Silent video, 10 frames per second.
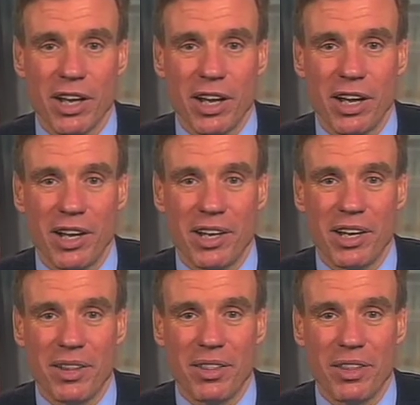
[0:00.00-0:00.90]

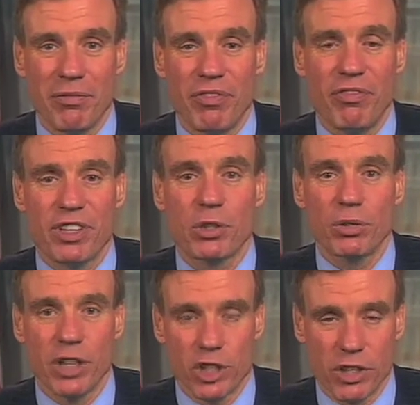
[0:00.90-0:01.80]
the fiscal
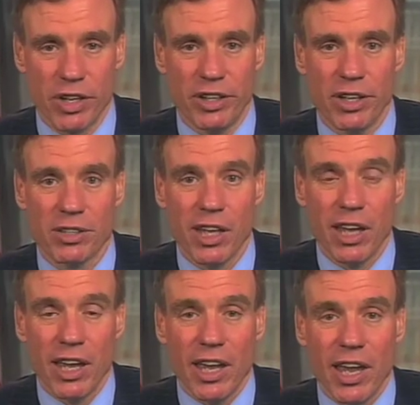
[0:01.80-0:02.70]
ditch that it is.
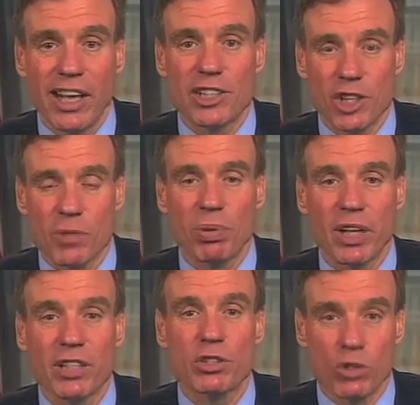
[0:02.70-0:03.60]
And it's just
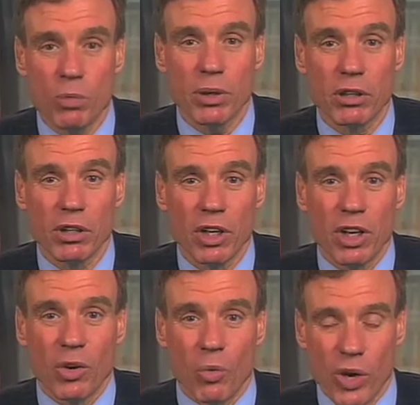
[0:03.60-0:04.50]
plain stupid.
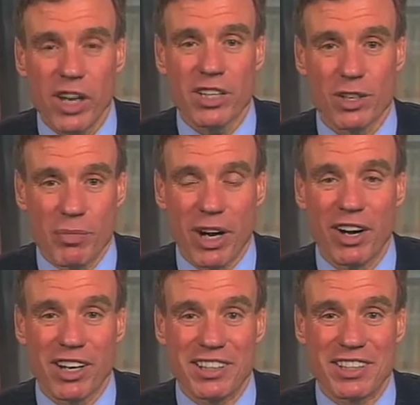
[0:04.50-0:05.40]
We as
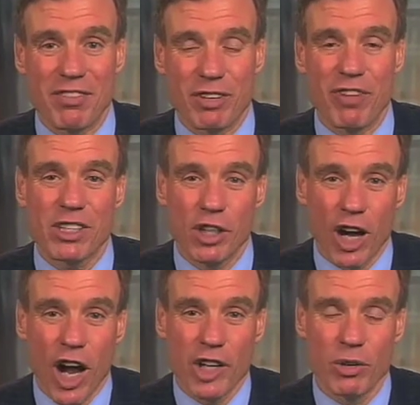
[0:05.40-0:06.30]
Americans have invested
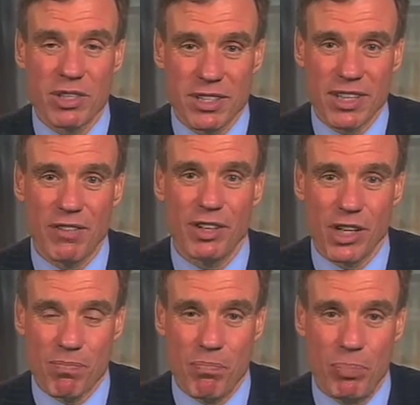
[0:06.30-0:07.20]

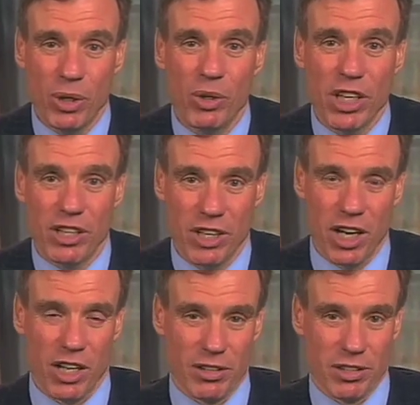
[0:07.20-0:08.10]
$170 billion
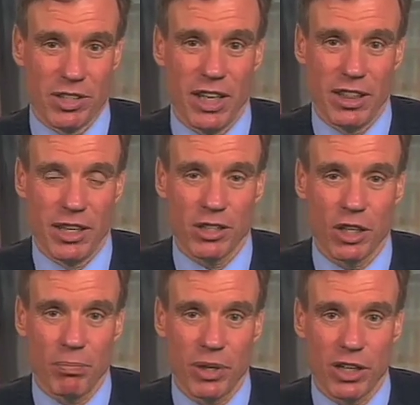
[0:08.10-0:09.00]
in this
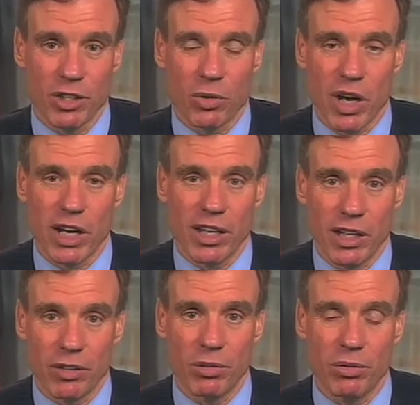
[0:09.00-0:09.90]
company to try to
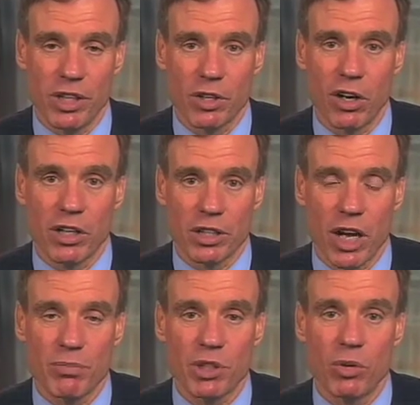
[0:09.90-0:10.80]
get it through these hard
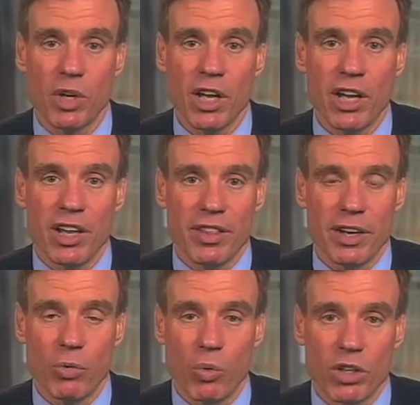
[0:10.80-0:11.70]
times so that
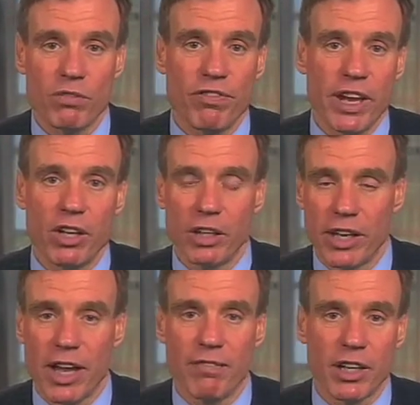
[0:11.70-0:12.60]
it wouldn't fail and
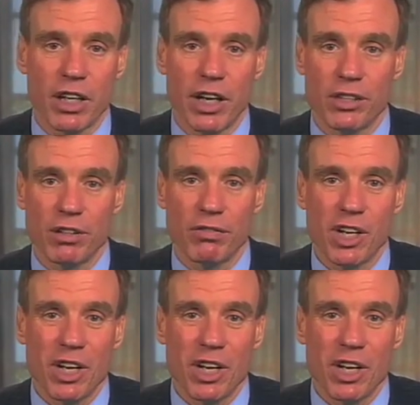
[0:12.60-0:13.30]
have the kind of